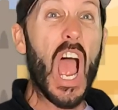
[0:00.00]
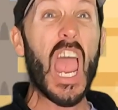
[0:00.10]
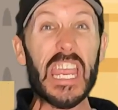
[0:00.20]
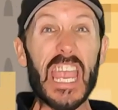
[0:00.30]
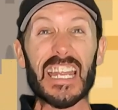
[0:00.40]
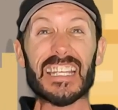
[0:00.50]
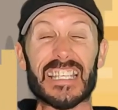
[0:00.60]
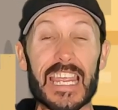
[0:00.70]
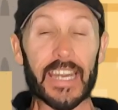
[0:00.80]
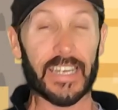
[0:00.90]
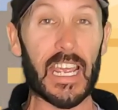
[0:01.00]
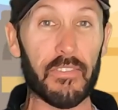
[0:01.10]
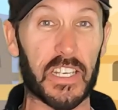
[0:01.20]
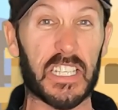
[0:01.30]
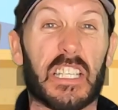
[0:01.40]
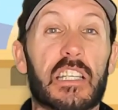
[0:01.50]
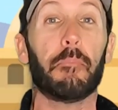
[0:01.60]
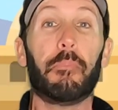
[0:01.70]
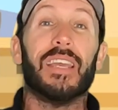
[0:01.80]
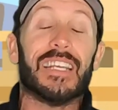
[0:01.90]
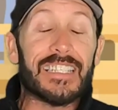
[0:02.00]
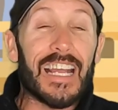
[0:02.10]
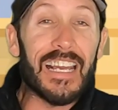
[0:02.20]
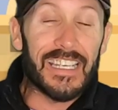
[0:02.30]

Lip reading: I can see!" And he gave Jesus the biggest hug,